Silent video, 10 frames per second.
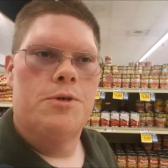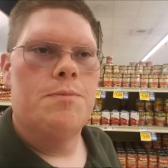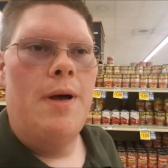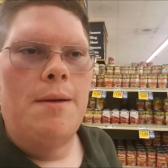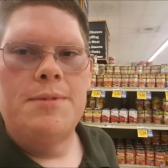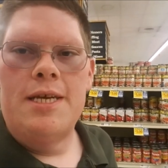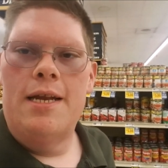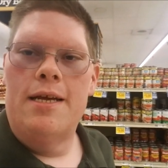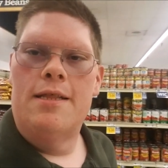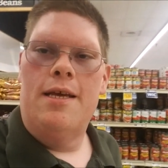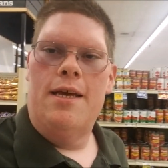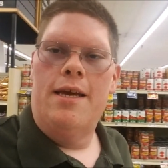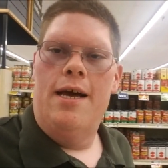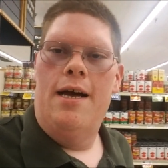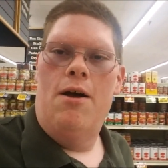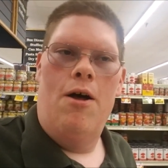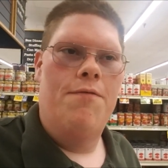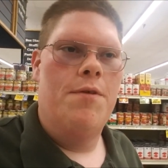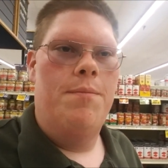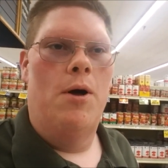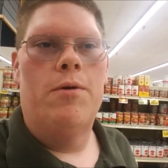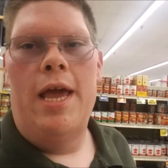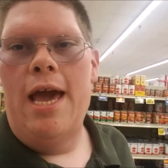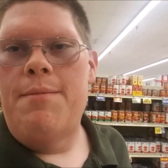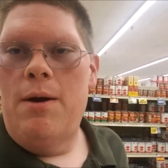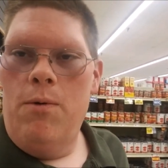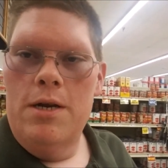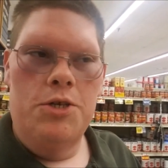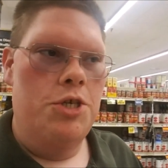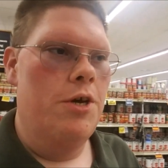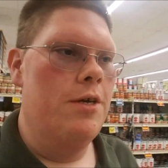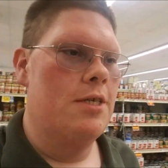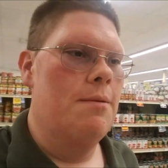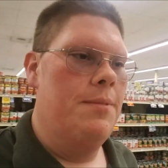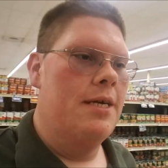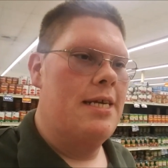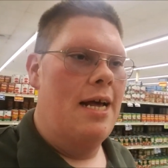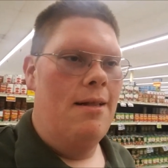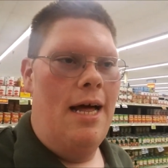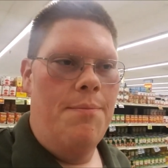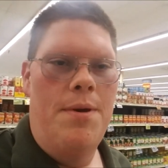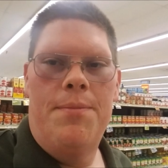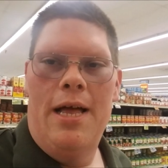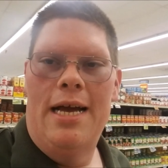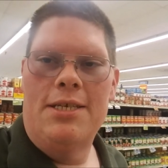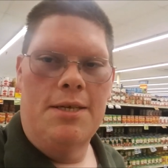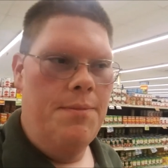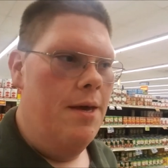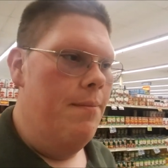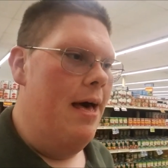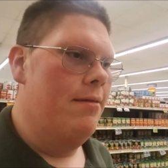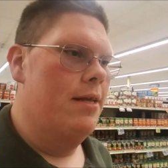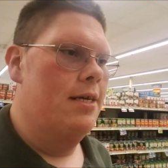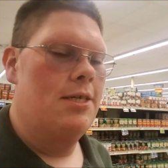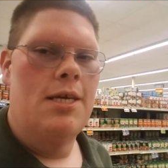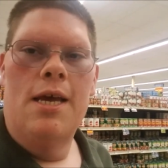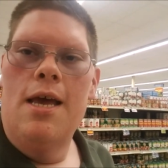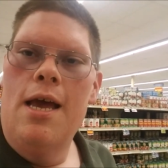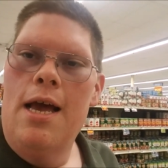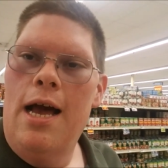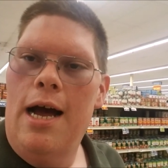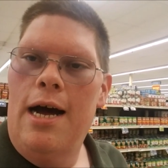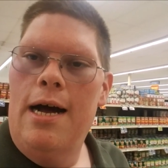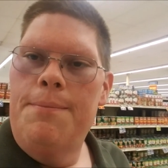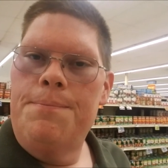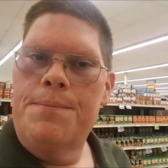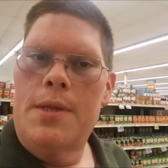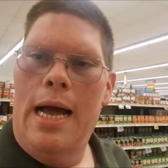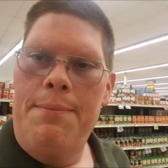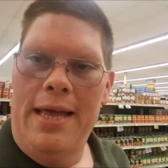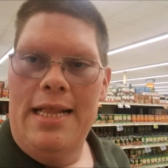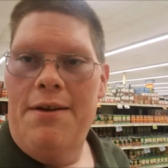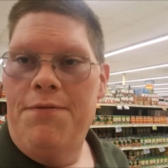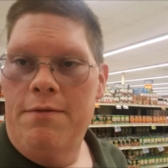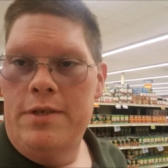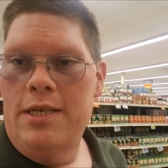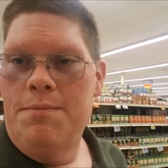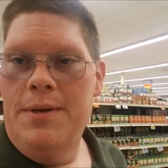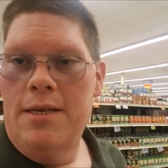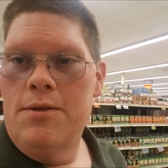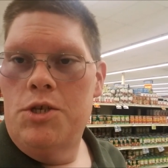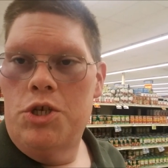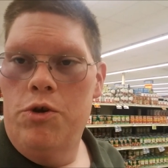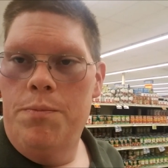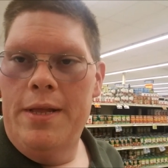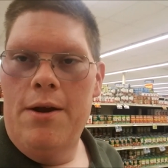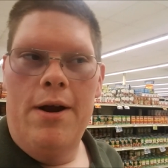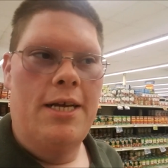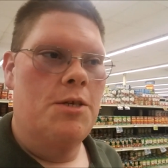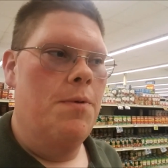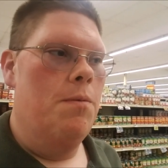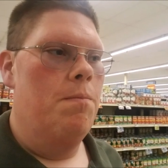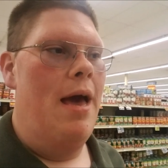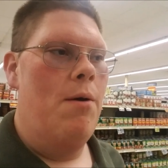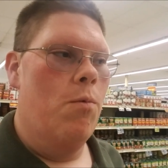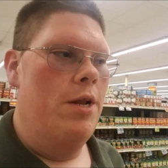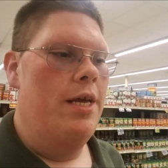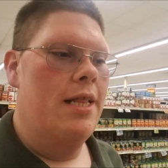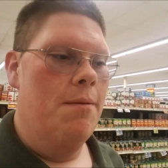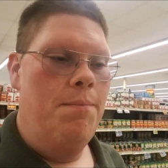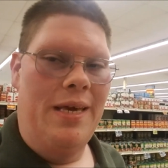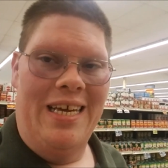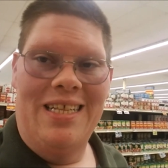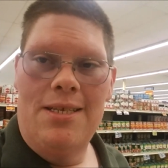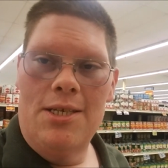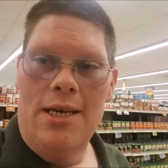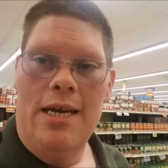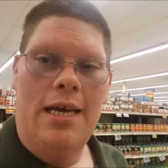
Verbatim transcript: Tubers, Mom's getting the uh, off the bone ham, and I wanted to show you something because I had a lot of people asking me about this. Um, I made that 15 bean soup, and they were asking me, Matt, where do you get the beans?